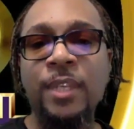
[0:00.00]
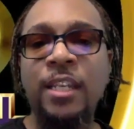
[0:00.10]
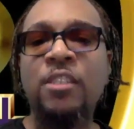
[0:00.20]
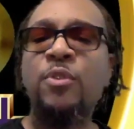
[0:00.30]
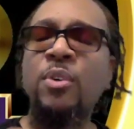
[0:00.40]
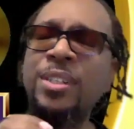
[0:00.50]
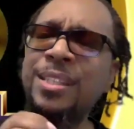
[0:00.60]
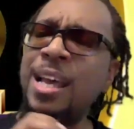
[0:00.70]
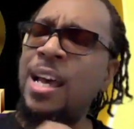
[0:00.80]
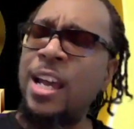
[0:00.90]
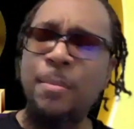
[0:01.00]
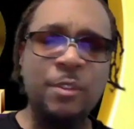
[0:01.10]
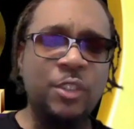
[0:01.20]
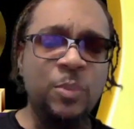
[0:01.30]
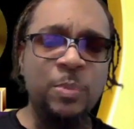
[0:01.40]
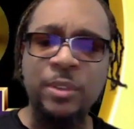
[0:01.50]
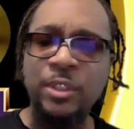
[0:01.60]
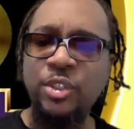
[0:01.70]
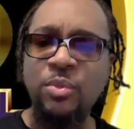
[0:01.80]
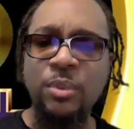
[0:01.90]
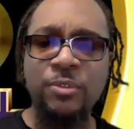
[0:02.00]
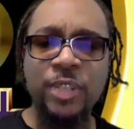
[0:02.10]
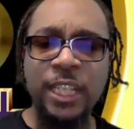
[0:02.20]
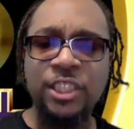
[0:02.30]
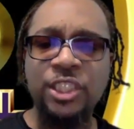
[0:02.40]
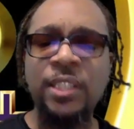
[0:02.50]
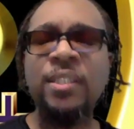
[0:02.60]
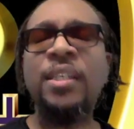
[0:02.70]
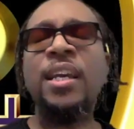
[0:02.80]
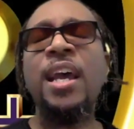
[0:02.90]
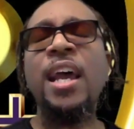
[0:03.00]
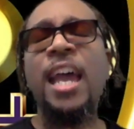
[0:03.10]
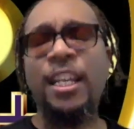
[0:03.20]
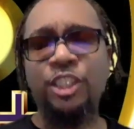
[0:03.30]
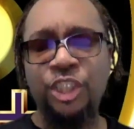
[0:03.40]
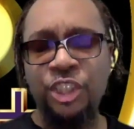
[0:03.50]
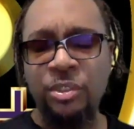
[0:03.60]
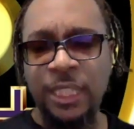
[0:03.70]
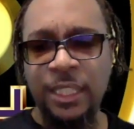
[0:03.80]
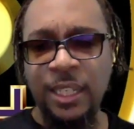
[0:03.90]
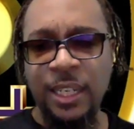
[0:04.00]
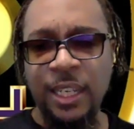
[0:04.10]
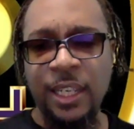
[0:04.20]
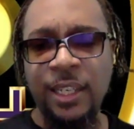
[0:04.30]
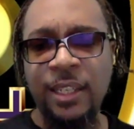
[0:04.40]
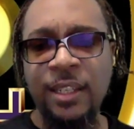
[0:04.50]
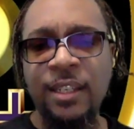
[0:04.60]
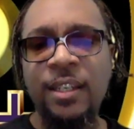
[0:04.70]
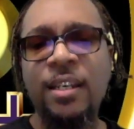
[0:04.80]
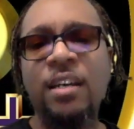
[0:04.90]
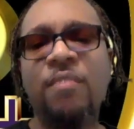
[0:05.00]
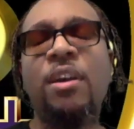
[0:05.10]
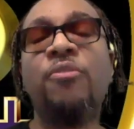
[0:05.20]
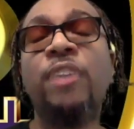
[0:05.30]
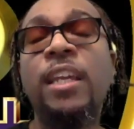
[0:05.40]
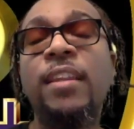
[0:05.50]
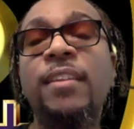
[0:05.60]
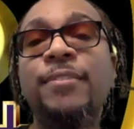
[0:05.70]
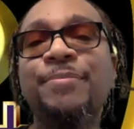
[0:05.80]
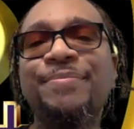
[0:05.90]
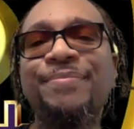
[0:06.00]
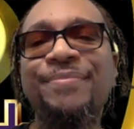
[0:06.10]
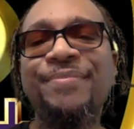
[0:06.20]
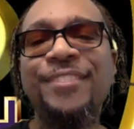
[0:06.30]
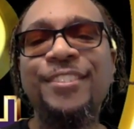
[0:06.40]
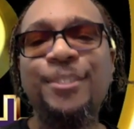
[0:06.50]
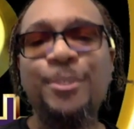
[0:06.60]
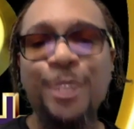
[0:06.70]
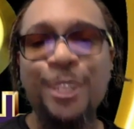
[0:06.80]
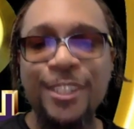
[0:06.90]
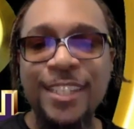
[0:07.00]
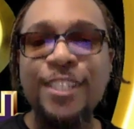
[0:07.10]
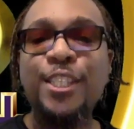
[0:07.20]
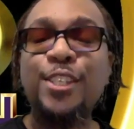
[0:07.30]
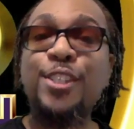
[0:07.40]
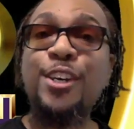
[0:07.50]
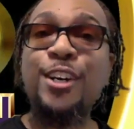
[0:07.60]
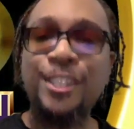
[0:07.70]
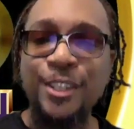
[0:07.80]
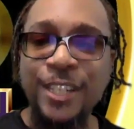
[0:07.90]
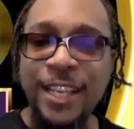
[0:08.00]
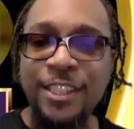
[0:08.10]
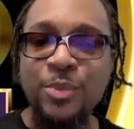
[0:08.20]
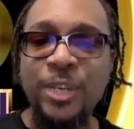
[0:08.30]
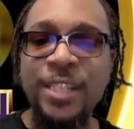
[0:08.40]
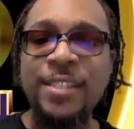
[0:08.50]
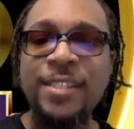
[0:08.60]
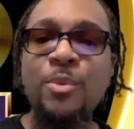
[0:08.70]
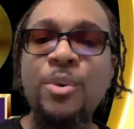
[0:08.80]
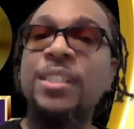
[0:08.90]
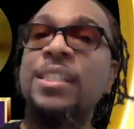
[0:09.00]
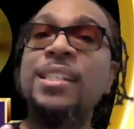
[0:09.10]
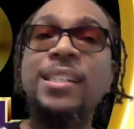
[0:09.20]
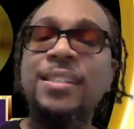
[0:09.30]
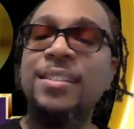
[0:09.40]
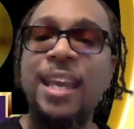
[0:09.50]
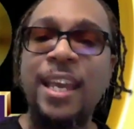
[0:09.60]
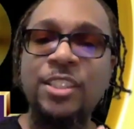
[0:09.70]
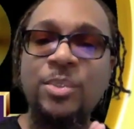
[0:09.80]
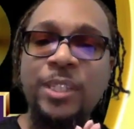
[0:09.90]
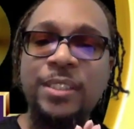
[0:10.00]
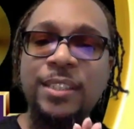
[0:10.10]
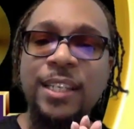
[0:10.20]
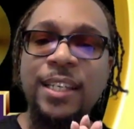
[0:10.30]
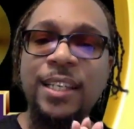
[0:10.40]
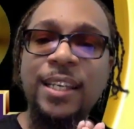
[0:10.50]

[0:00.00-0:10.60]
It is for a time of spiritual reflection and strengthening of our faith. Well, since it starts on Ash Wednesday, what is Ash Wednesday?